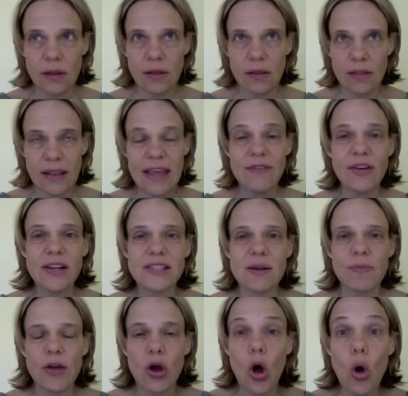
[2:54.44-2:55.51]
leaving
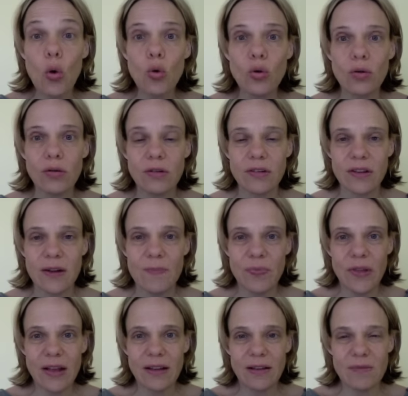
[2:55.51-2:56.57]
something old,
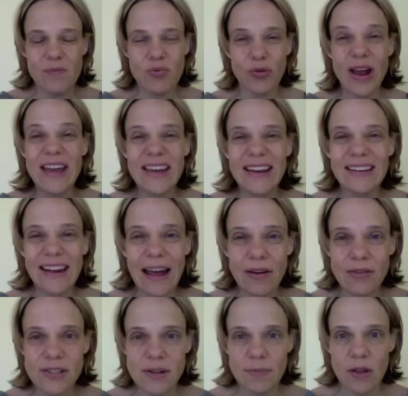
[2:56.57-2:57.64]
breaking
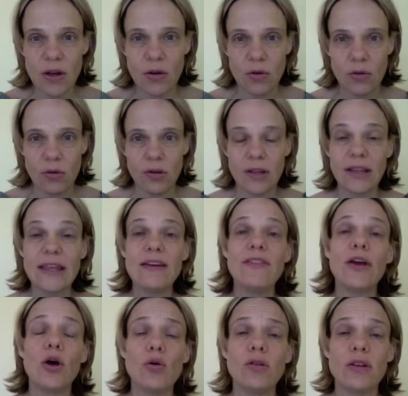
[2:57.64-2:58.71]
down something old,
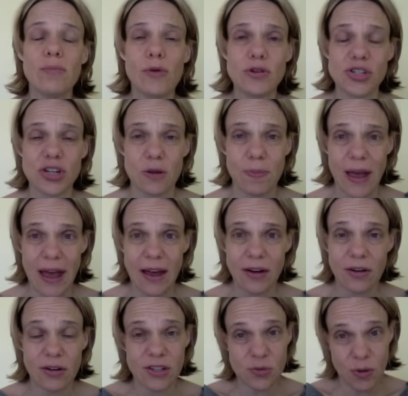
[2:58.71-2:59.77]
leaving old emotional
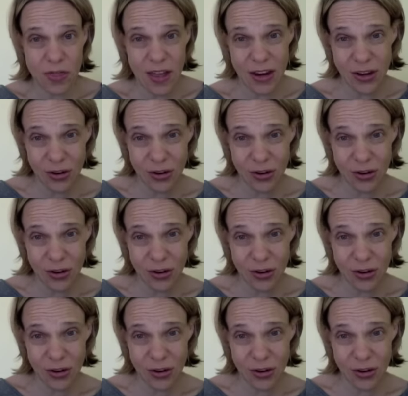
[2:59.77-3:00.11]
patterns with that